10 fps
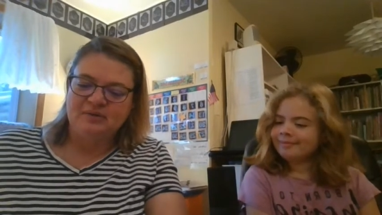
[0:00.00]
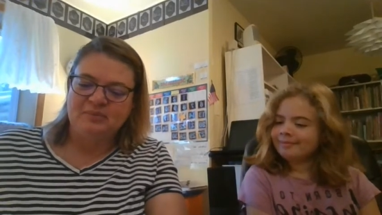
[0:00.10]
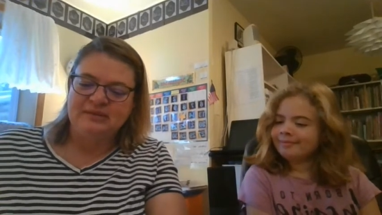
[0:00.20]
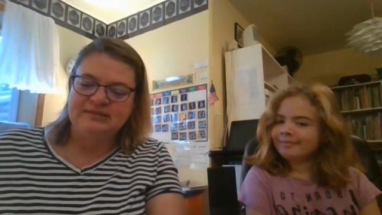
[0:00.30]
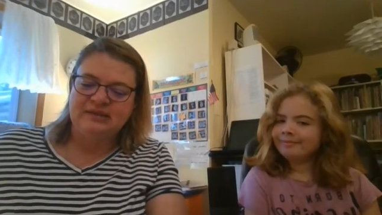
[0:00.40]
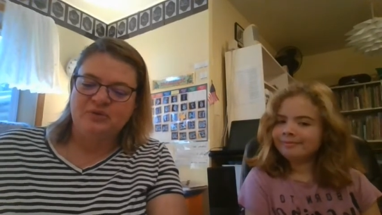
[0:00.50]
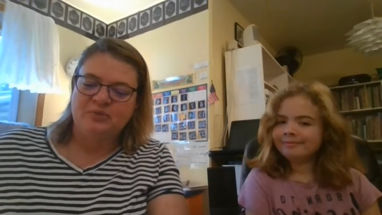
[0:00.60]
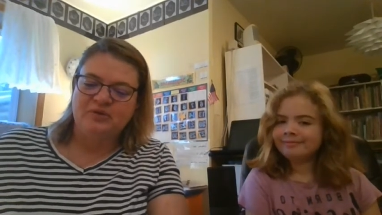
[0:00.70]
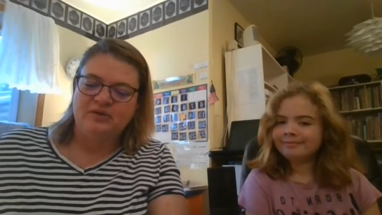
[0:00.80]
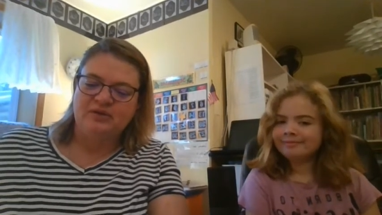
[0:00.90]
Speaker 1: going to say a
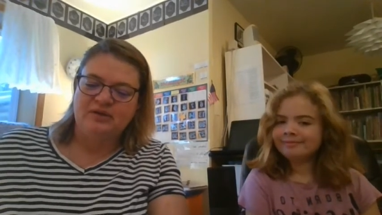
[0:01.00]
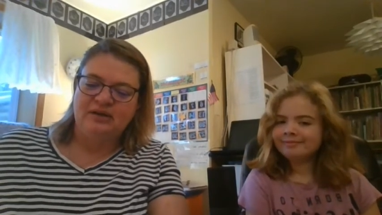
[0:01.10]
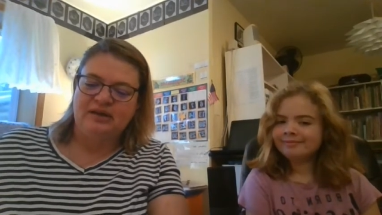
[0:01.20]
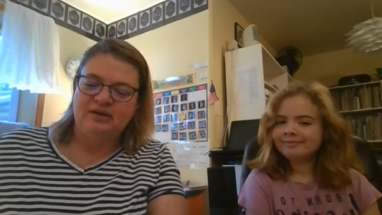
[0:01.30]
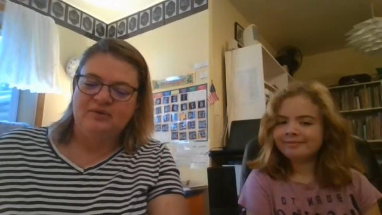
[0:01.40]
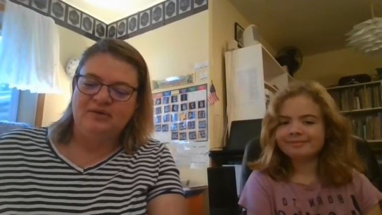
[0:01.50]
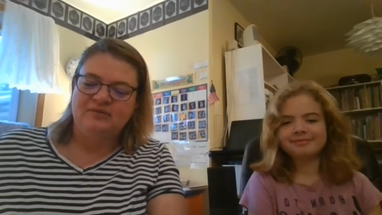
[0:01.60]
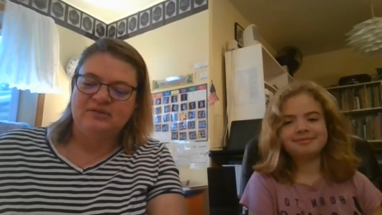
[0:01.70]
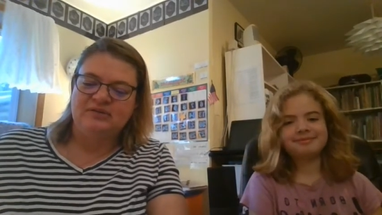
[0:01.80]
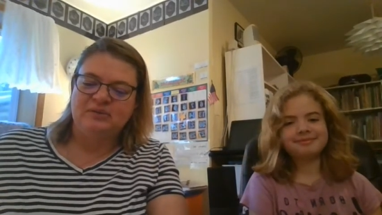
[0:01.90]
word, and you have
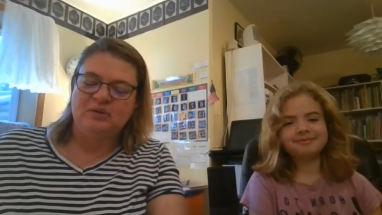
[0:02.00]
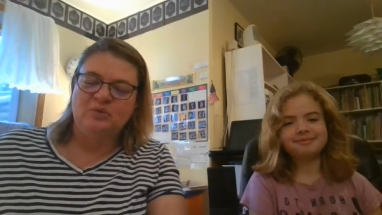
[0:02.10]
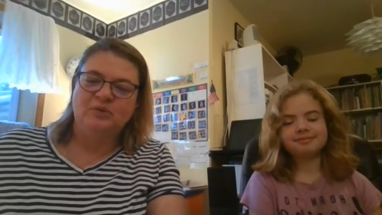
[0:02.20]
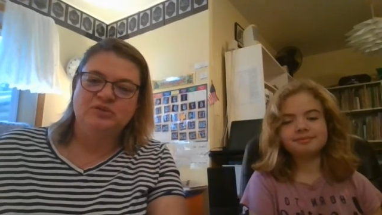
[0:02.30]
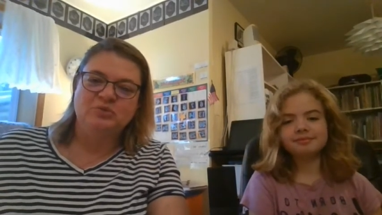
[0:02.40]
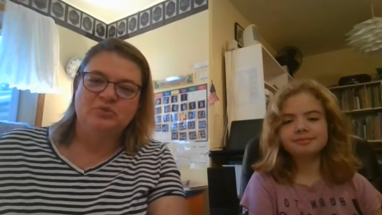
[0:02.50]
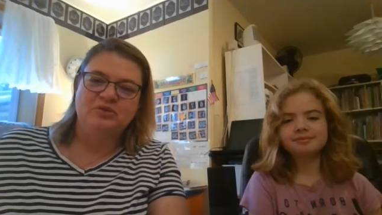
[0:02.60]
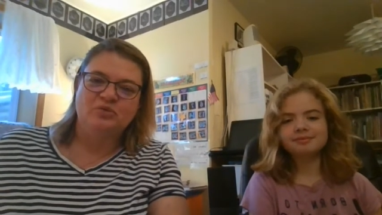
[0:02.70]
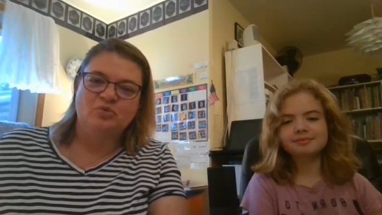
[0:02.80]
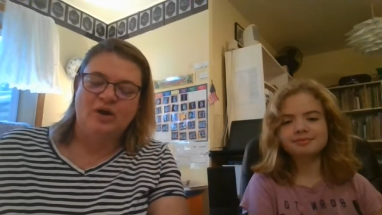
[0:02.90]
to tell me which
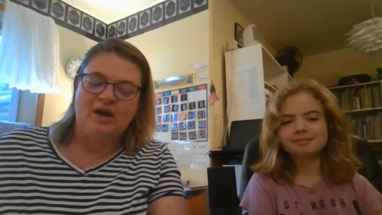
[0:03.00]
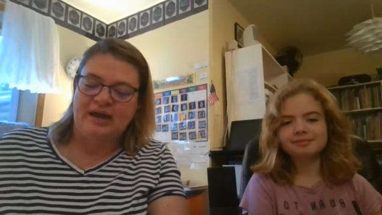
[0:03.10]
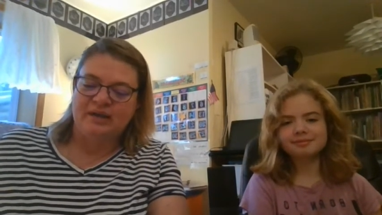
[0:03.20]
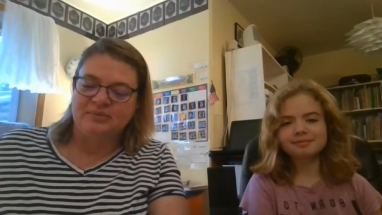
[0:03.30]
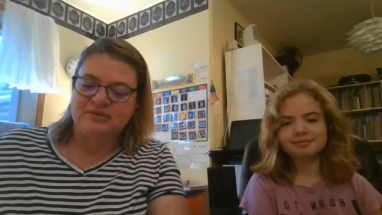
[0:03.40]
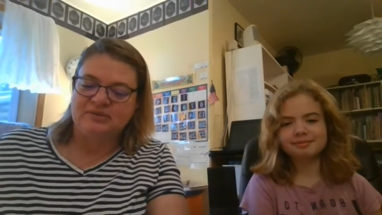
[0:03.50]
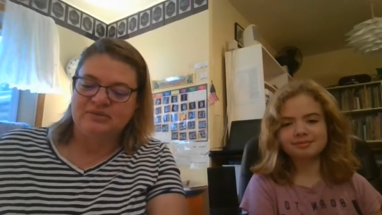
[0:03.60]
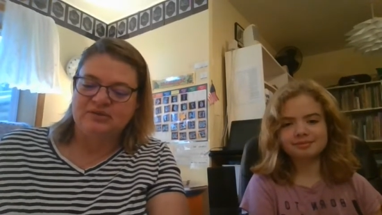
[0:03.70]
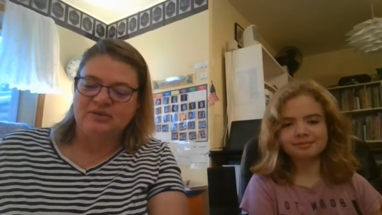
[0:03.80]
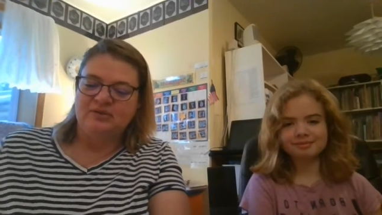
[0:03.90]
word rhymes.
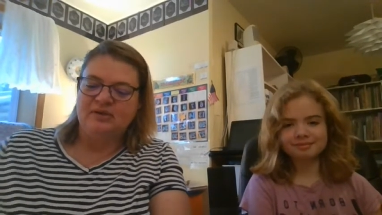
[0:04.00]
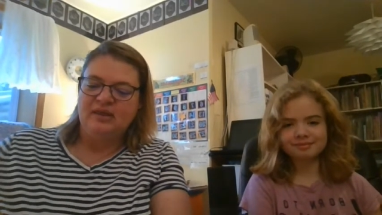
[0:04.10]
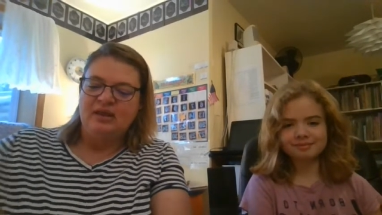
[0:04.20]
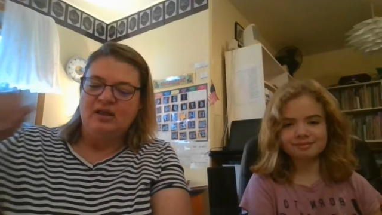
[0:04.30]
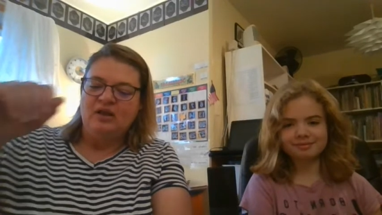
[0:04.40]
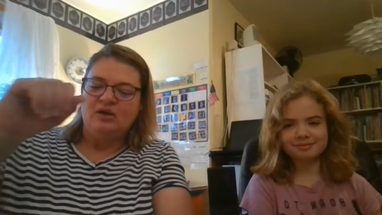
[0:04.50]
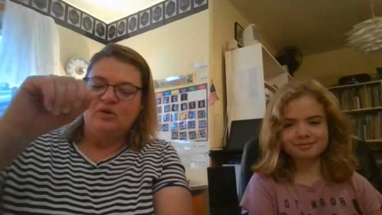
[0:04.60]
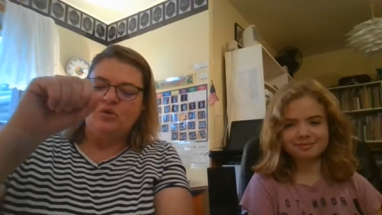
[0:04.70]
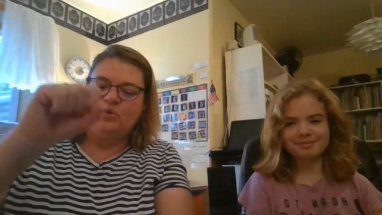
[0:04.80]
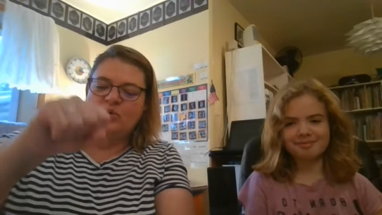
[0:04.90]
So
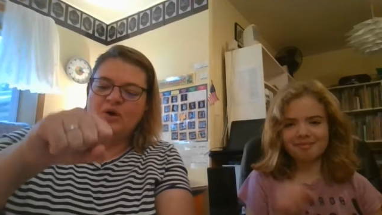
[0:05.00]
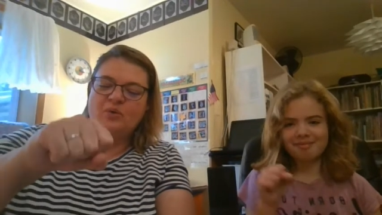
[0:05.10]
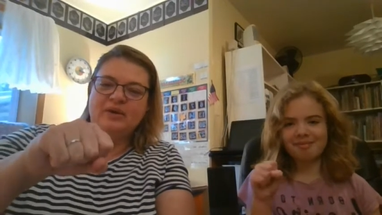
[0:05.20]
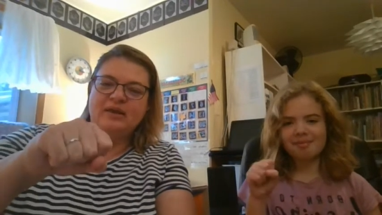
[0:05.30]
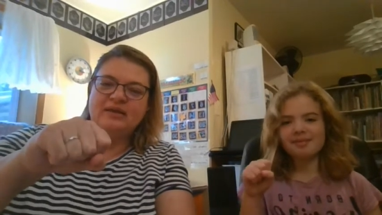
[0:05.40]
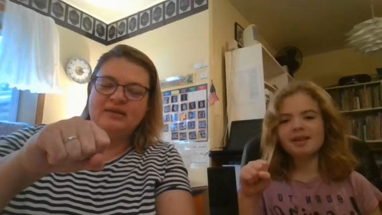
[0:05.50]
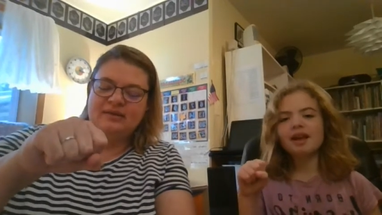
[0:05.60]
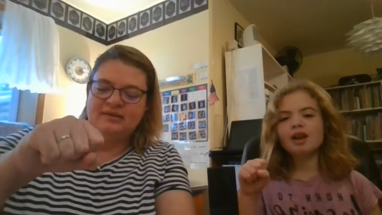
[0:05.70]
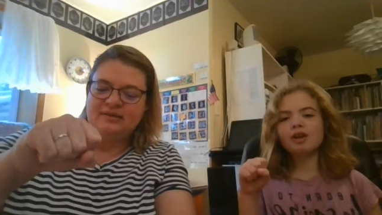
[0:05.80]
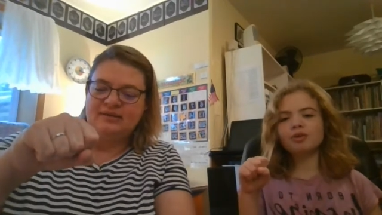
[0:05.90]
growing,
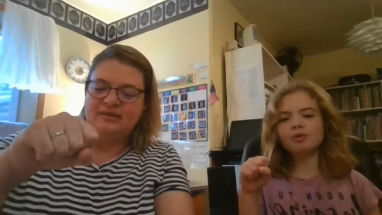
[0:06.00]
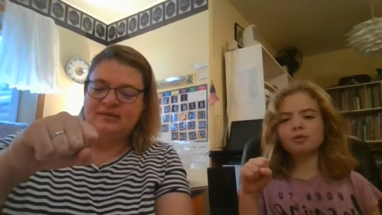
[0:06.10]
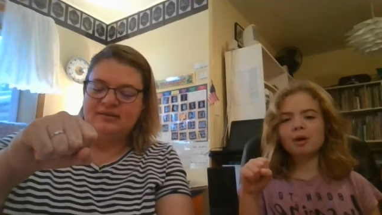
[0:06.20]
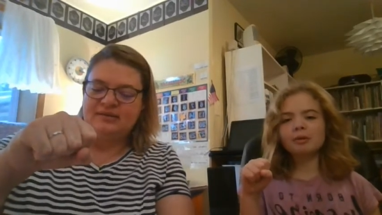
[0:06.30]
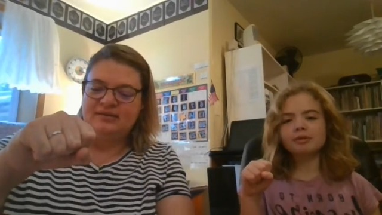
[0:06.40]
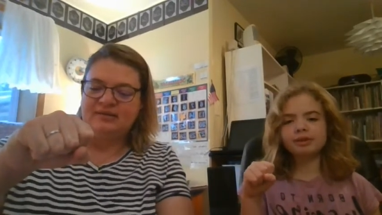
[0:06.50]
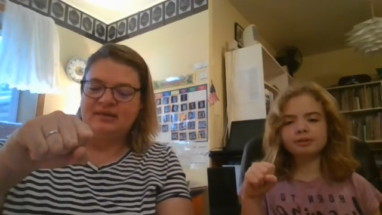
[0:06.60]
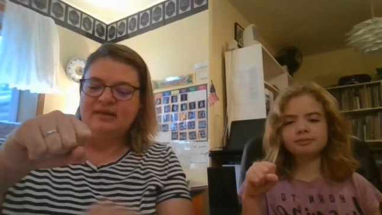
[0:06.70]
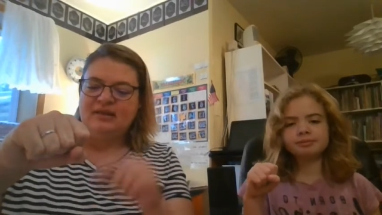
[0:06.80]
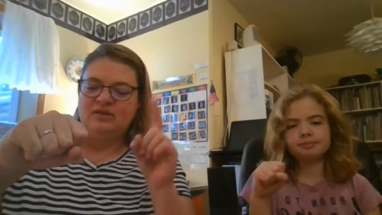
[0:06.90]

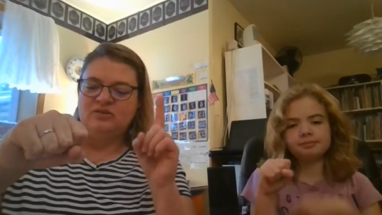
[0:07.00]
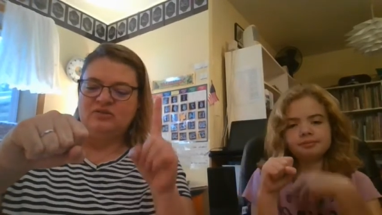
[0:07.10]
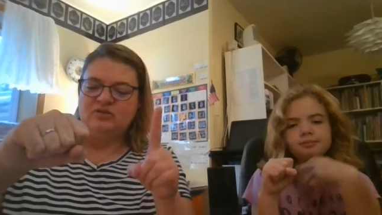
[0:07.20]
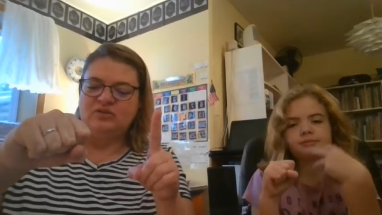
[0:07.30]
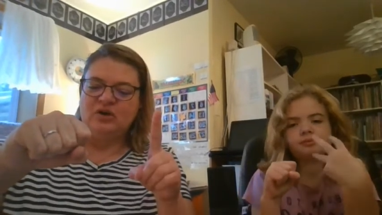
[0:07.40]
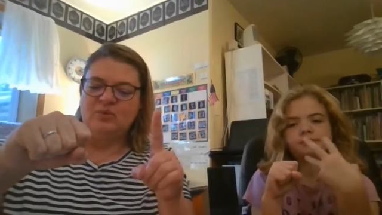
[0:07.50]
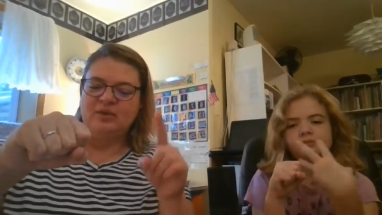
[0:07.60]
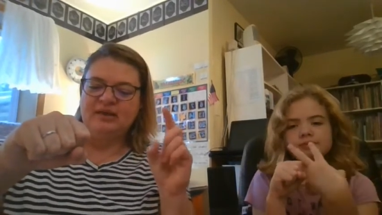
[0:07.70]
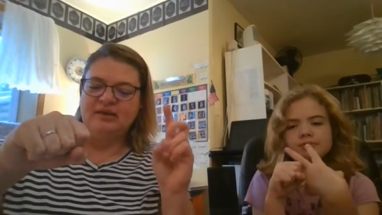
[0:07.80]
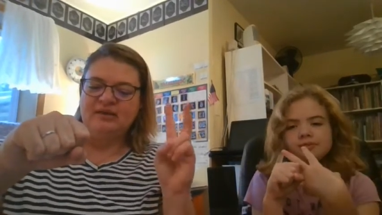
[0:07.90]
Speaker 2: growing,
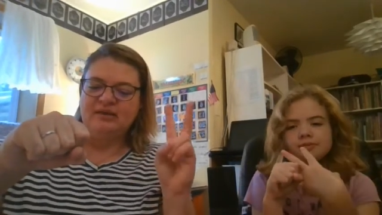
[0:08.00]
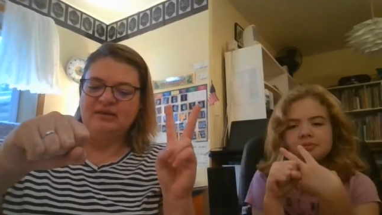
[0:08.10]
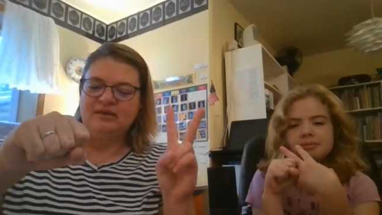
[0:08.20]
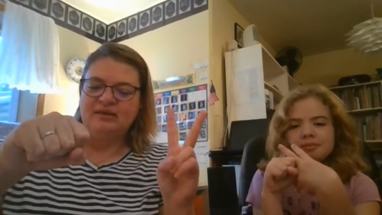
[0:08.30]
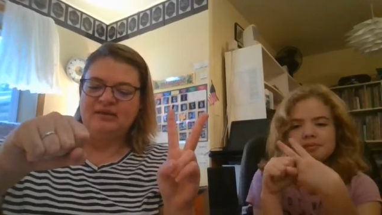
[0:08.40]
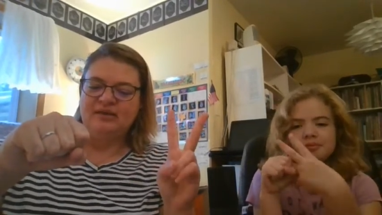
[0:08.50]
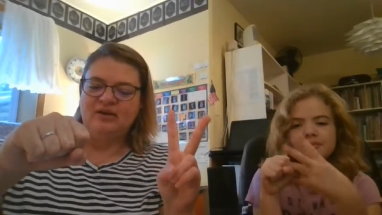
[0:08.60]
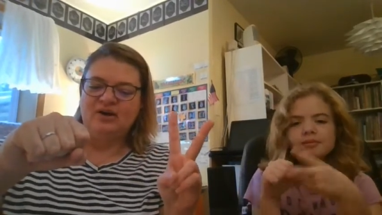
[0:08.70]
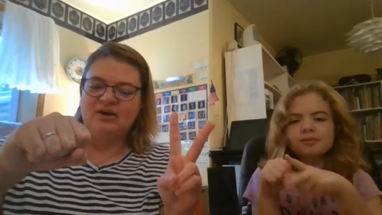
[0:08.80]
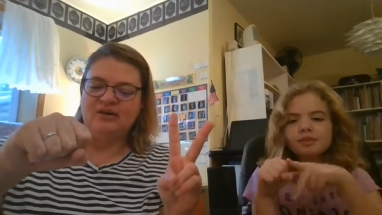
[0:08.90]
Speaker 1: snowing,
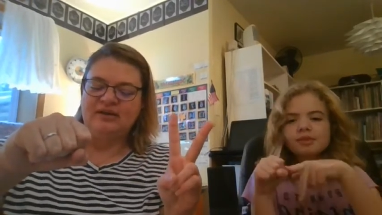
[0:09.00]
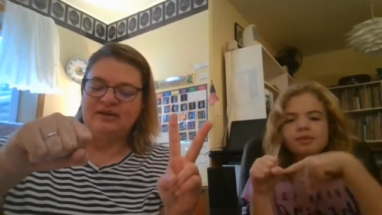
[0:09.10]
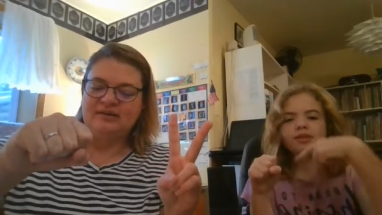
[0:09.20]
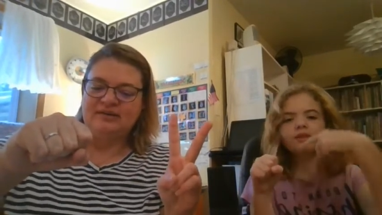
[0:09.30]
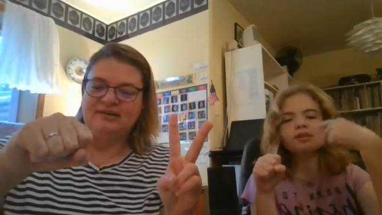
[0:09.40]
garden.